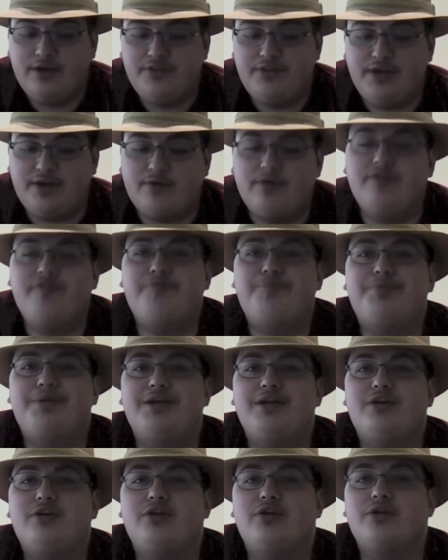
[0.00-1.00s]
There have
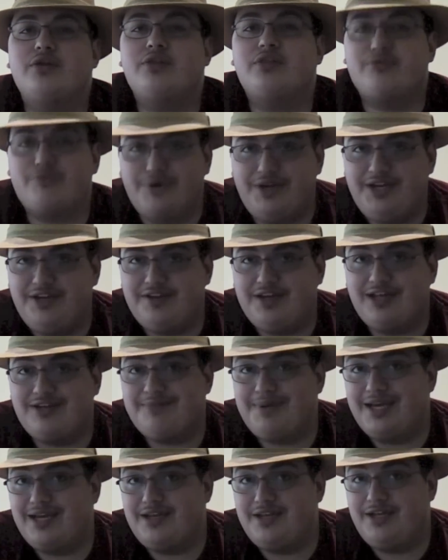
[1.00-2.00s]
been 3
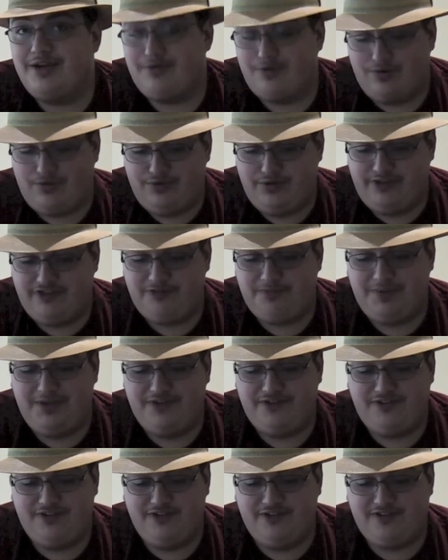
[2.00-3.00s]
Deadman HeroClix
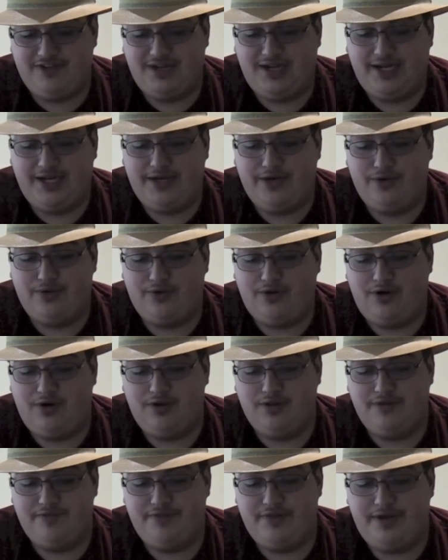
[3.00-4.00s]
pieces, and I own
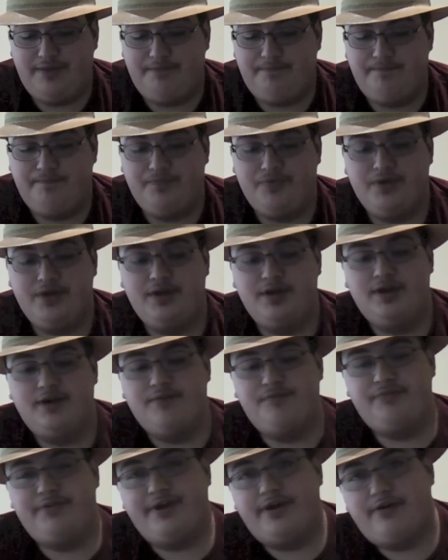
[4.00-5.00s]
all of them.
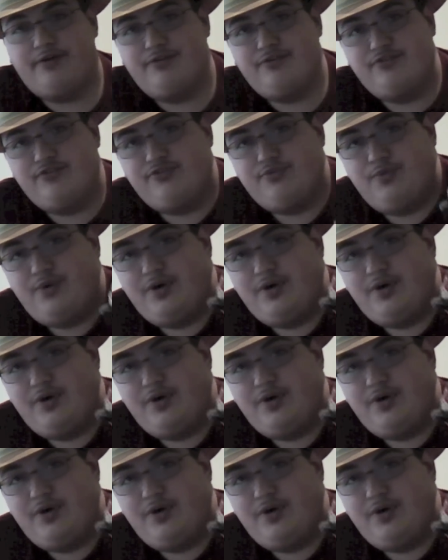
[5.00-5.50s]
There's